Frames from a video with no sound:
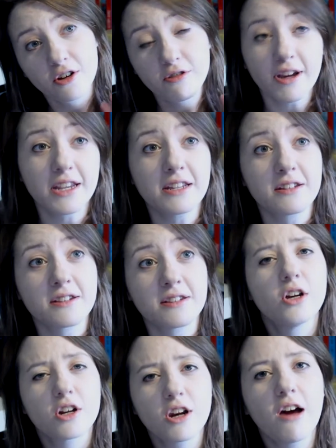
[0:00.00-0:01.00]

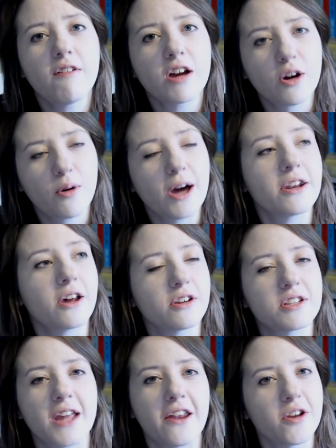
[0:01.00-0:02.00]
Credits. Clara quite
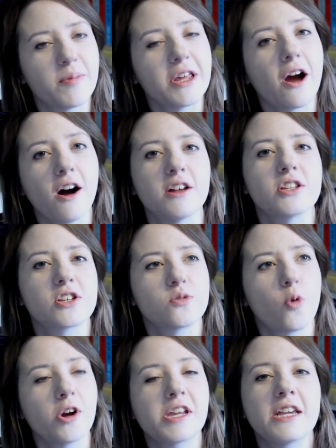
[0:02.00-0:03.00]
understandably asks
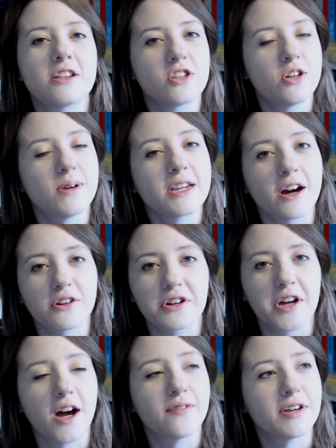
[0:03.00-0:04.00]
what he is doing
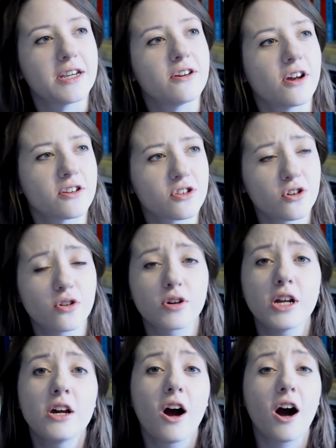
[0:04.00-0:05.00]
undercover in her school.
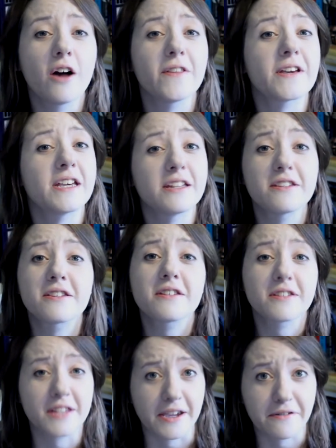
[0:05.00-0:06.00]
Are the kids
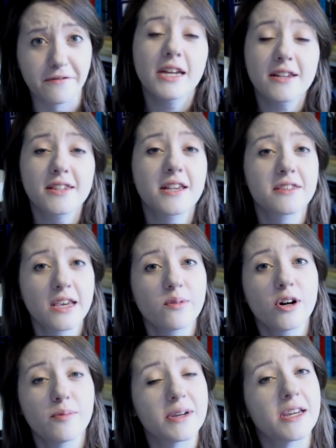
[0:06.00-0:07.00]
safe? He says they
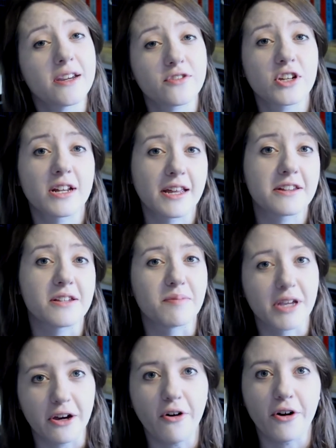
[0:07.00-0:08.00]
will be if she lets him
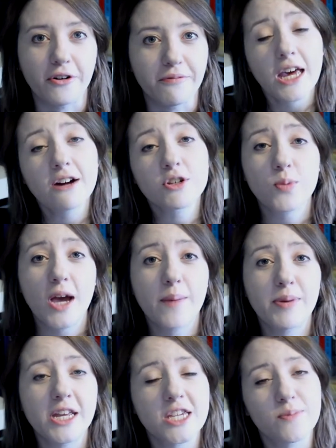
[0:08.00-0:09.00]
get on. Elsewhere, a
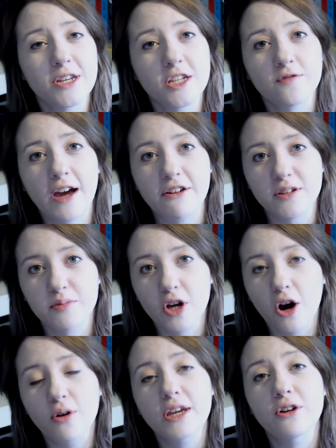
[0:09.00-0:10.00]
policeman has found some
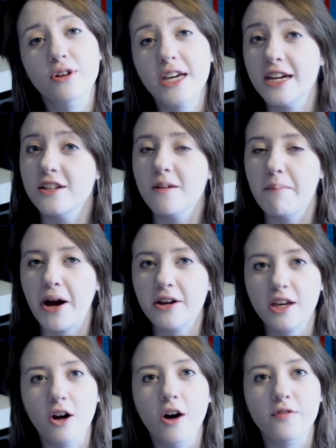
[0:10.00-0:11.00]
Coal Hill kids
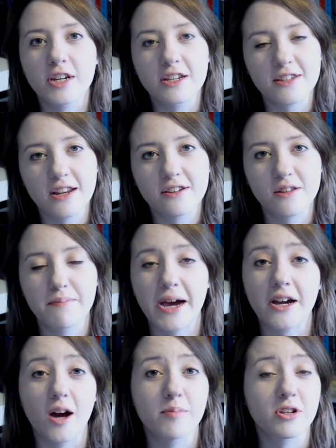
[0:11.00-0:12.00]
bunking off and he sends them
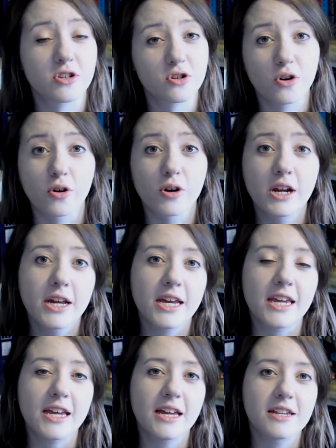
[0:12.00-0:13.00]
back up to school.
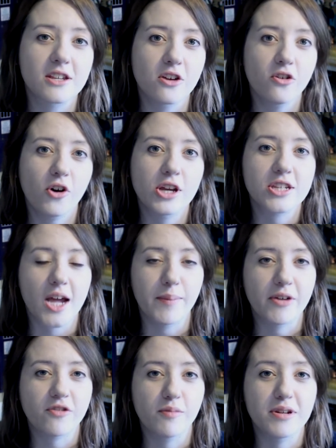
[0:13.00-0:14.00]
He hears a noise
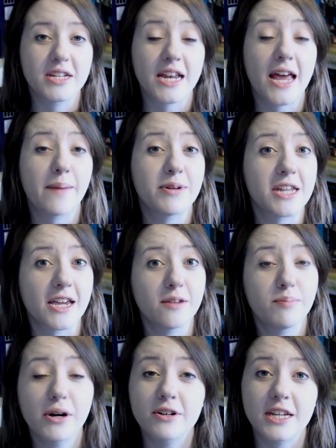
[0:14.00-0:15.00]
coming from a
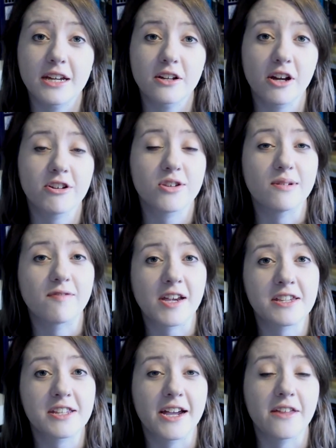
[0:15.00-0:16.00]
dilapidated building and goes to
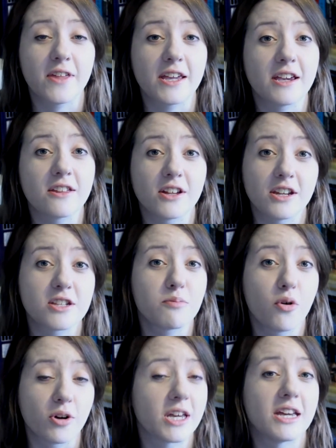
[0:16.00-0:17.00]
investigate, thinking that it's
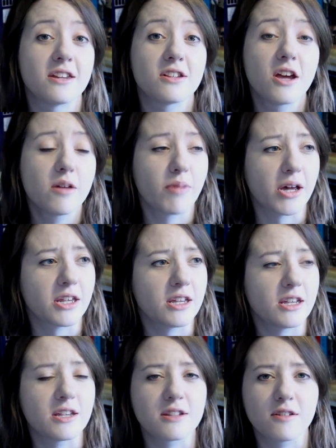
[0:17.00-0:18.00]
more kids, but
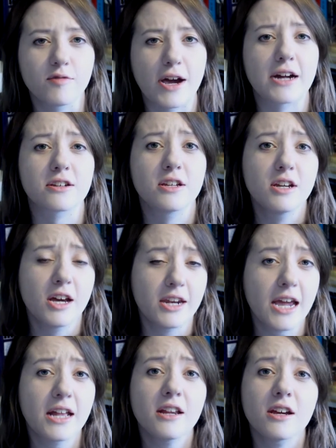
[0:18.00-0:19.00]
it is in fact
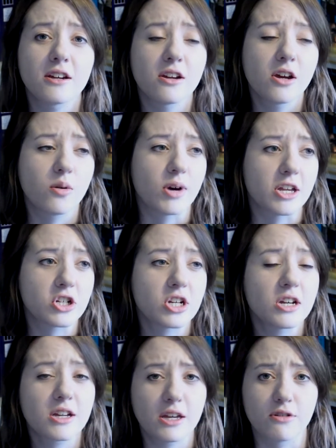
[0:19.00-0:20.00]
an alien, which
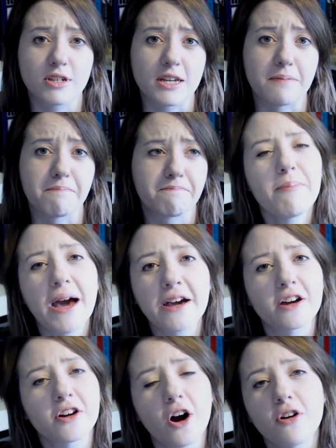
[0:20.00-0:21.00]
kills him.
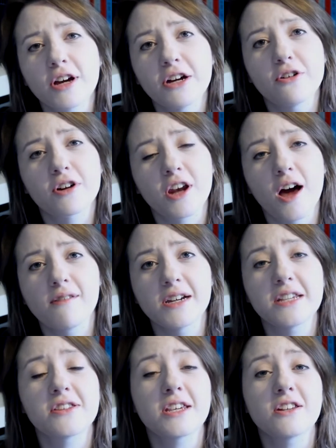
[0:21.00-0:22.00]
Back at Coal Hill, Clara
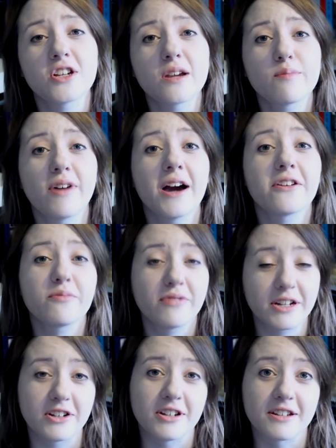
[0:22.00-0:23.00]
is teaching Pride and
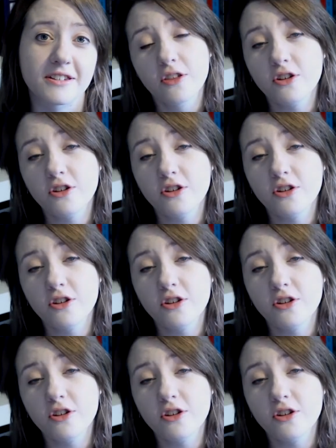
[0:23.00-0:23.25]
Prejudice.